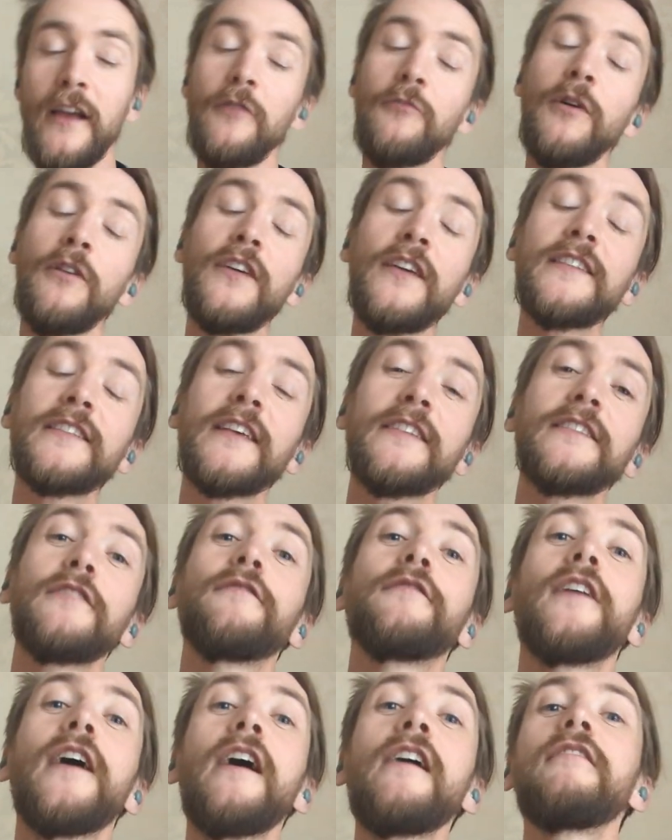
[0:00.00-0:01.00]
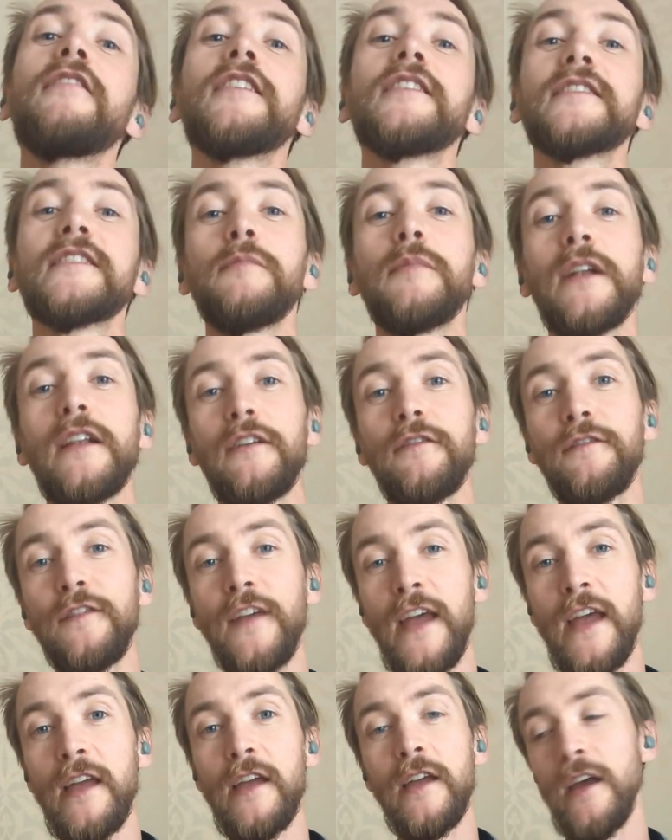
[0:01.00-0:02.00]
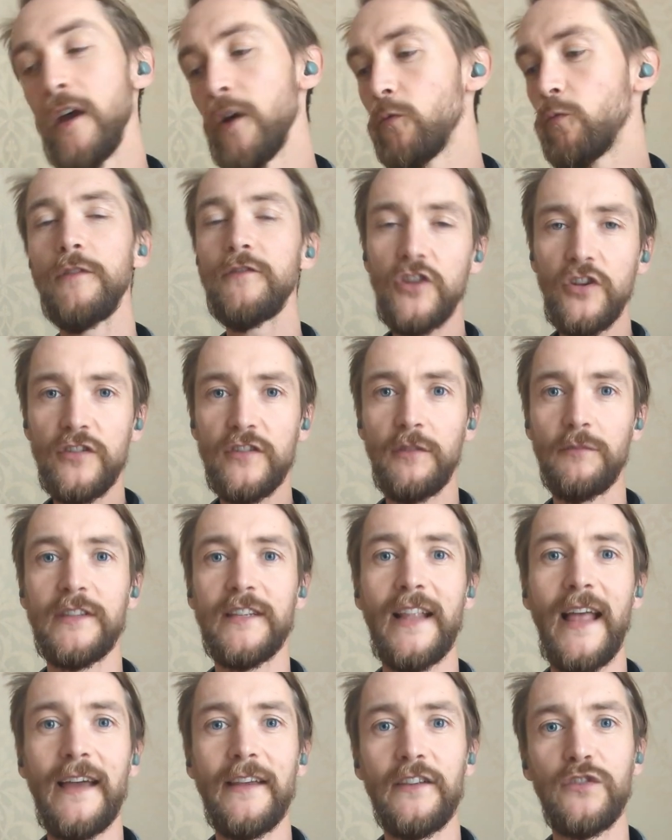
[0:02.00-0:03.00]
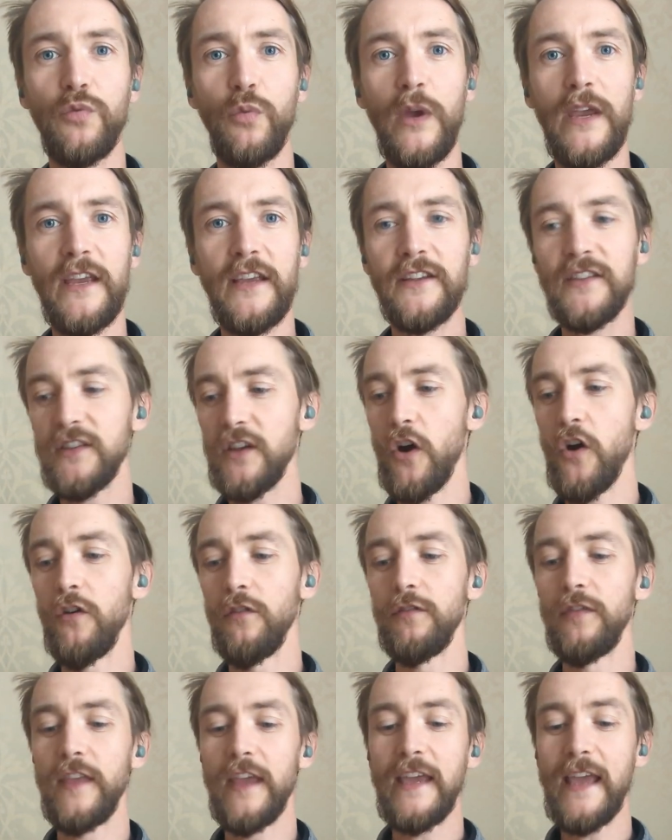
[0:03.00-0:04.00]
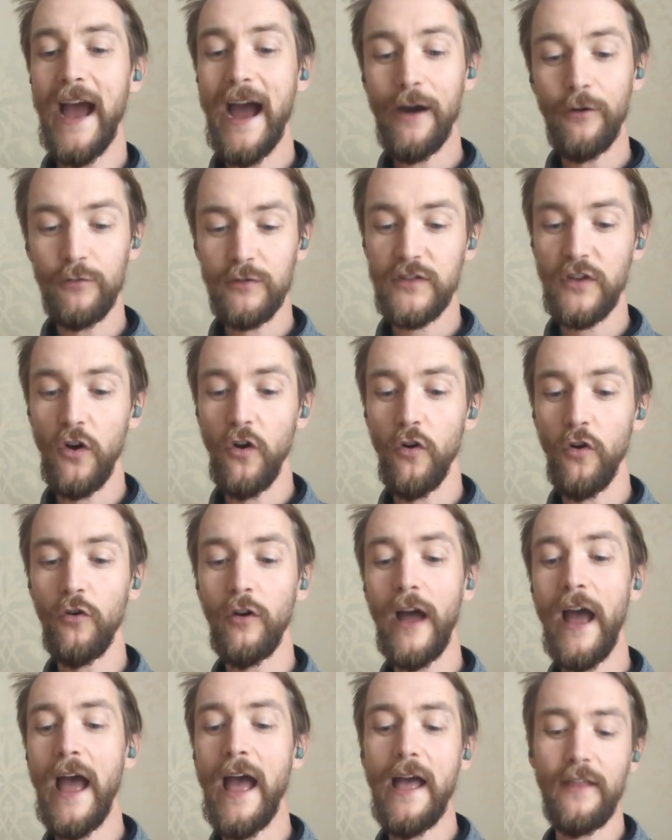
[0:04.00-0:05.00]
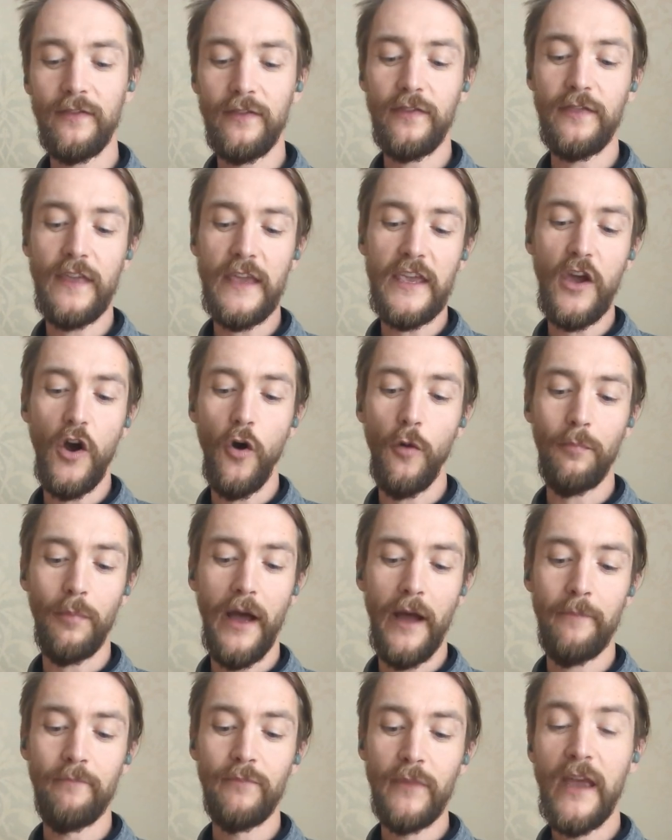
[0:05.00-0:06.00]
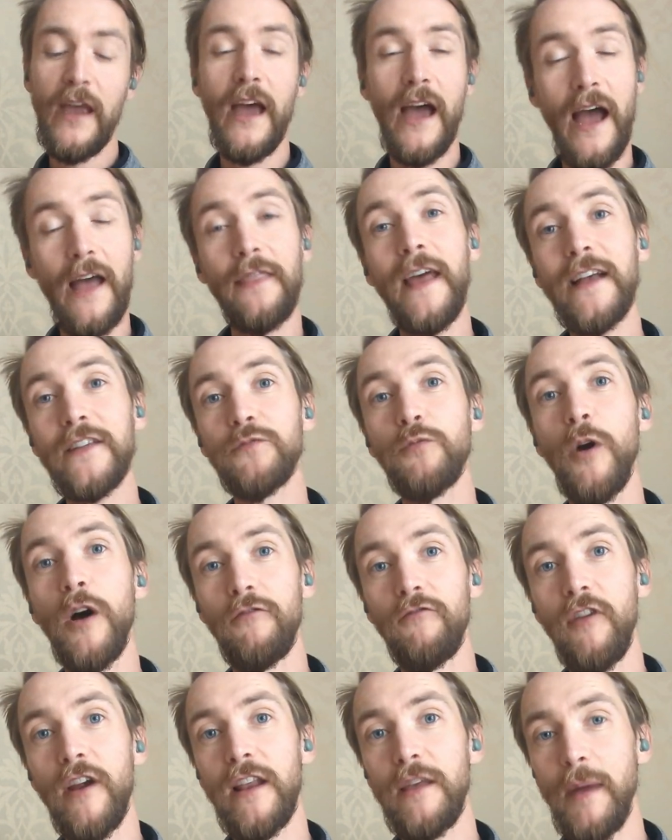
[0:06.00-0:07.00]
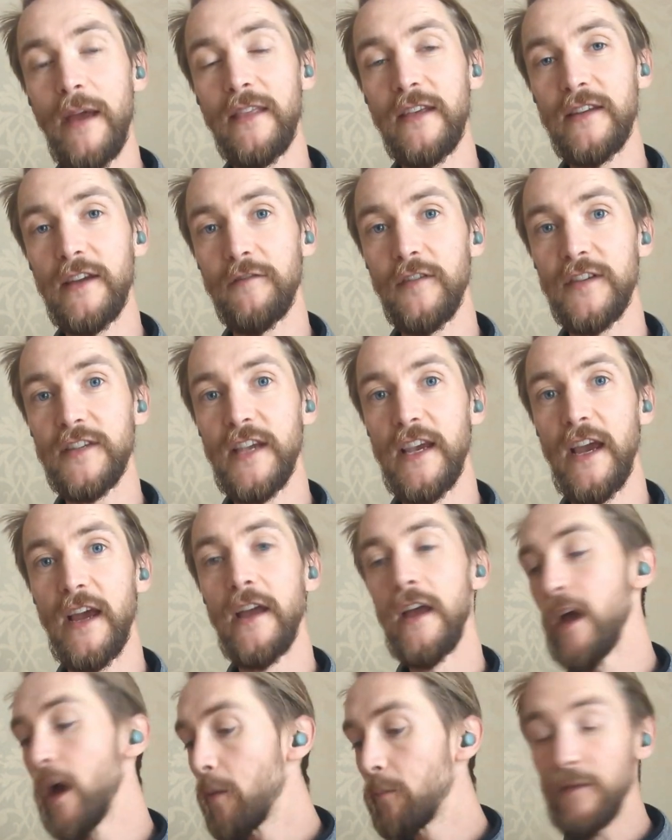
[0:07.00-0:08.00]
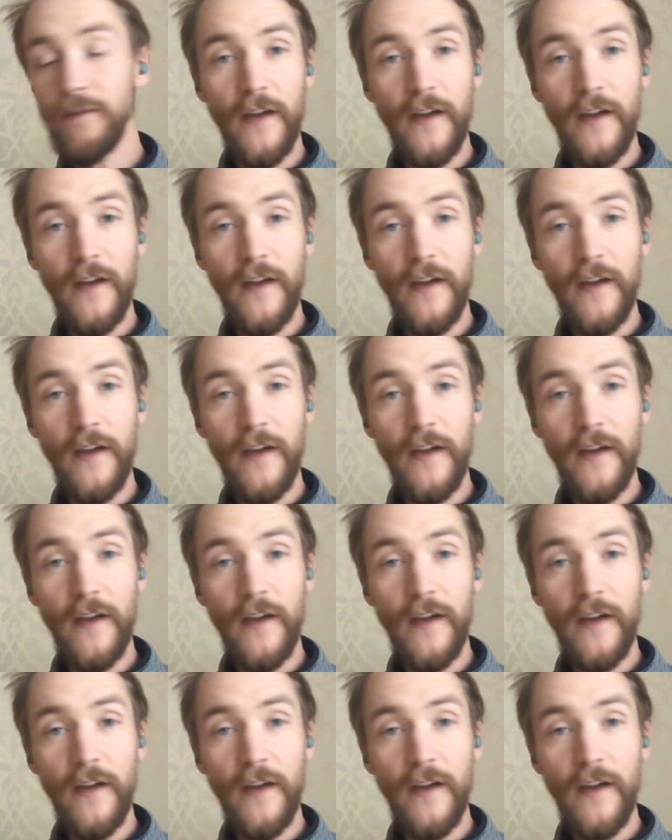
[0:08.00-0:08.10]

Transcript: Well, this has a very similar fit with just some slight tweaks on the outsole and the upper. And that's what will really make the difference here. But